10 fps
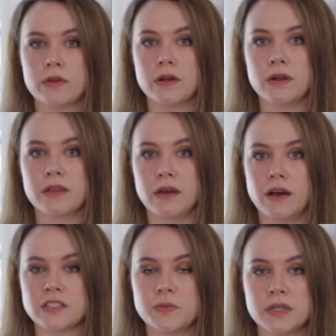her in the
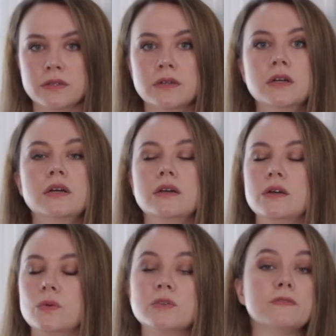hospital
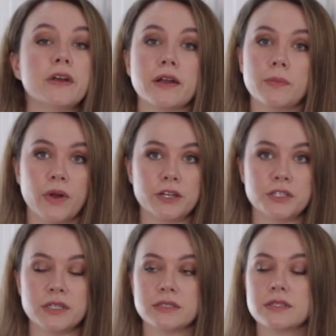was very
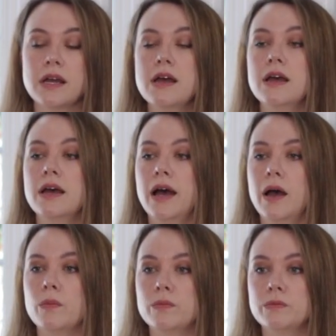precious.
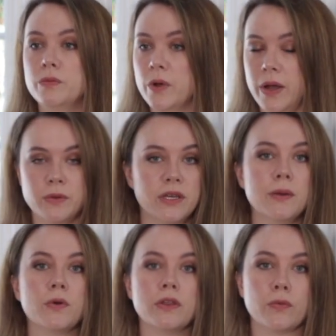We were able to
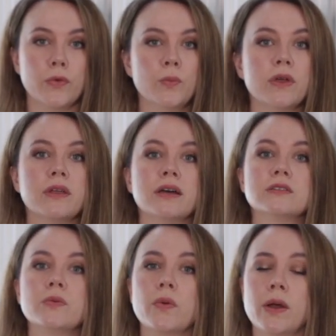keep her in the room with
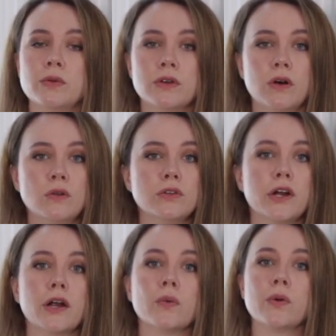us. We were able to hold
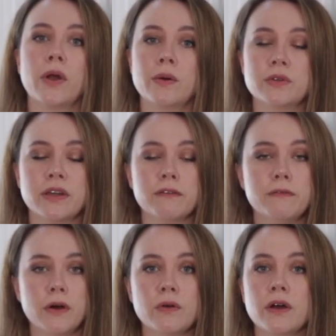her. We were able to get
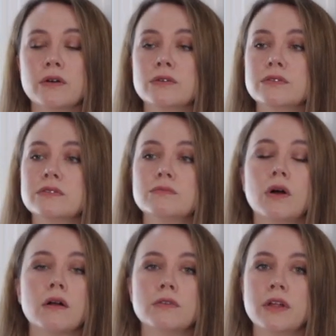photos,
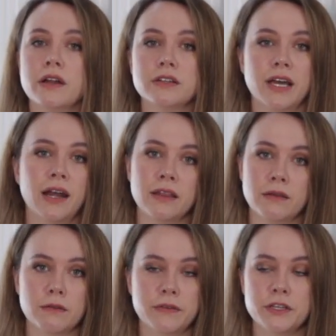marvel at her tiny
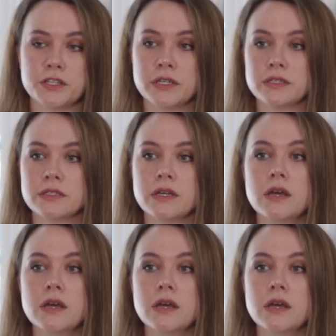little features.